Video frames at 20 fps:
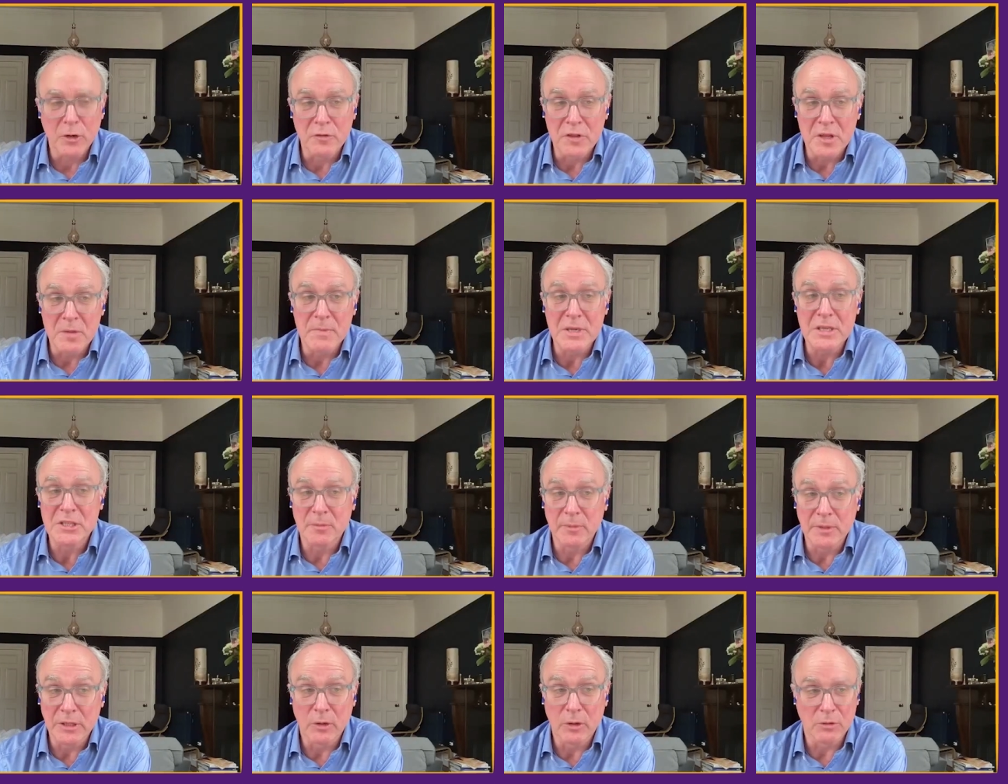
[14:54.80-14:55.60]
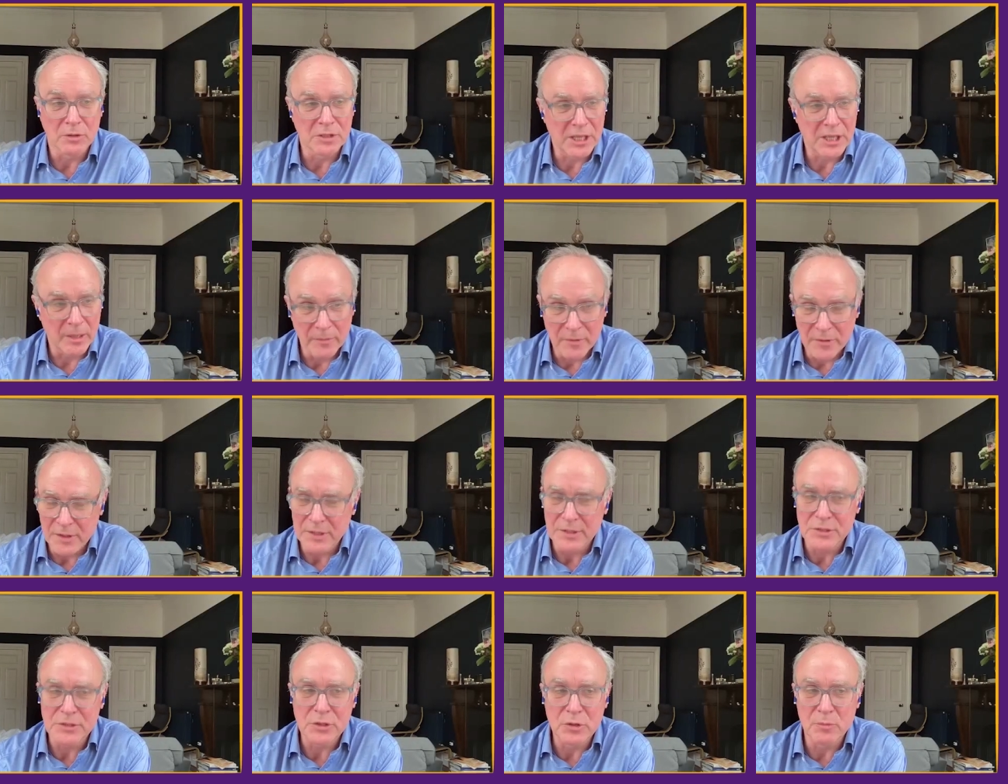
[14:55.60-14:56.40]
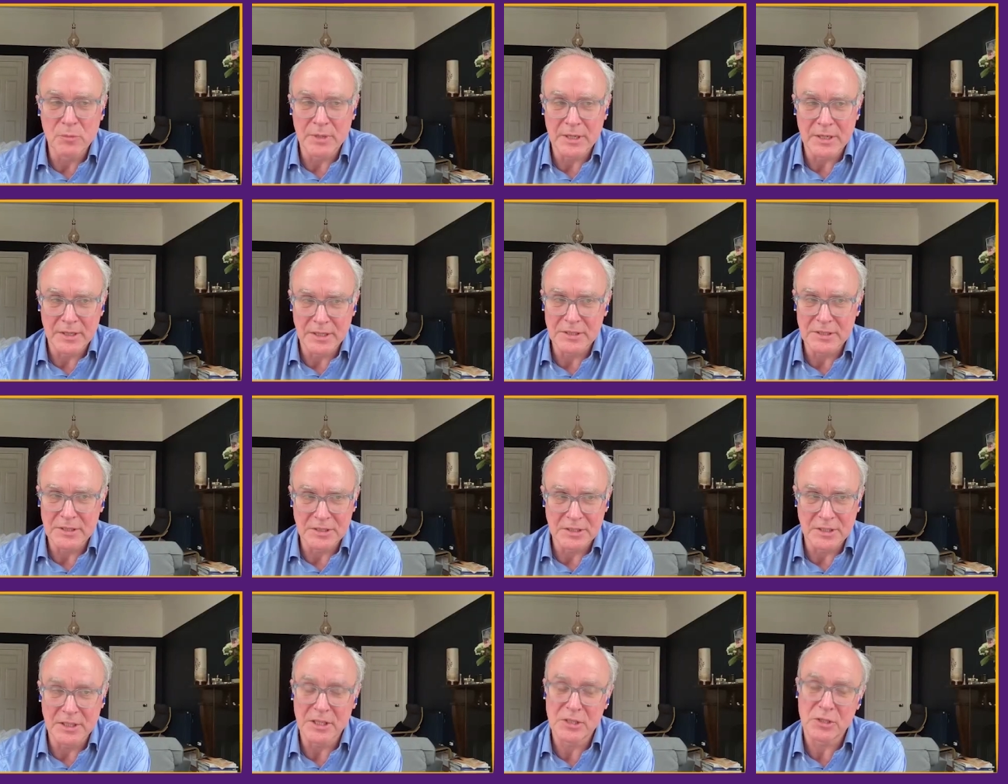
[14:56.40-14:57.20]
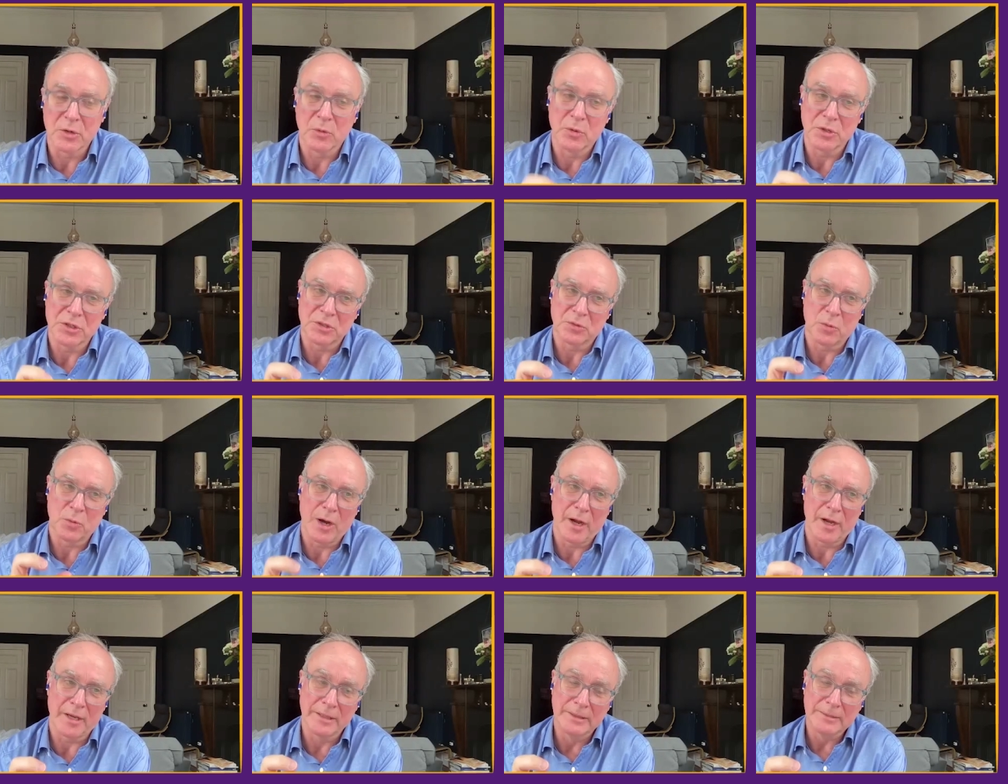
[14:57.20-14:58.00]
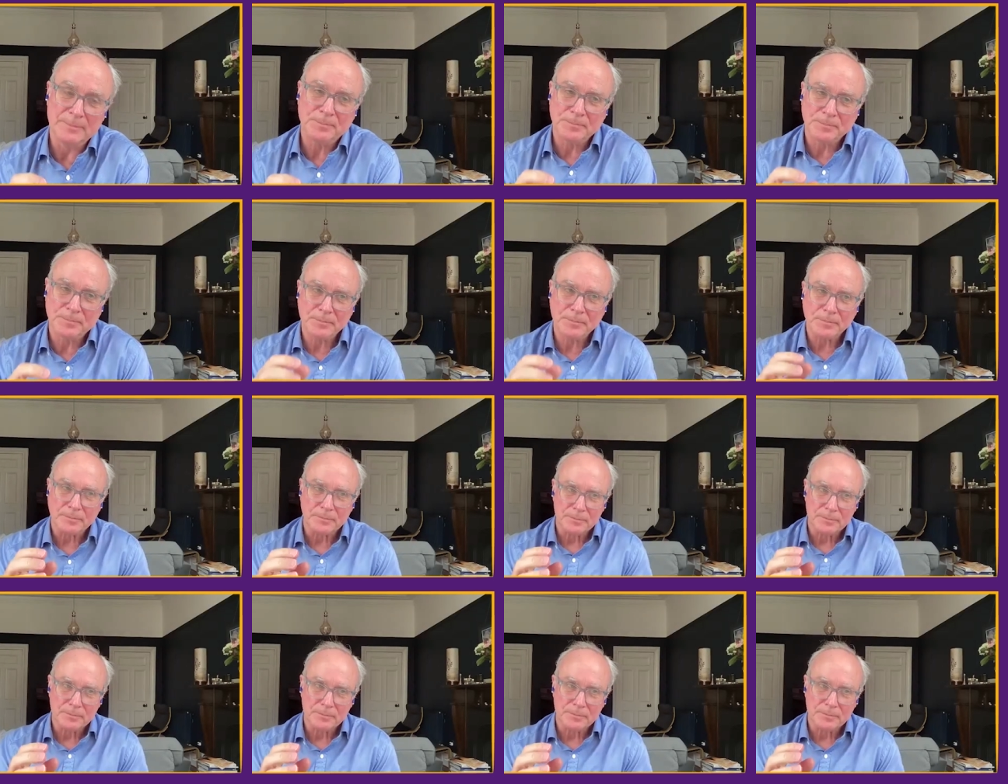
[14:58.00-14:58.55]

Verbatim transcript: certainly over the medium and long term. This could be, this is an issue, which is why,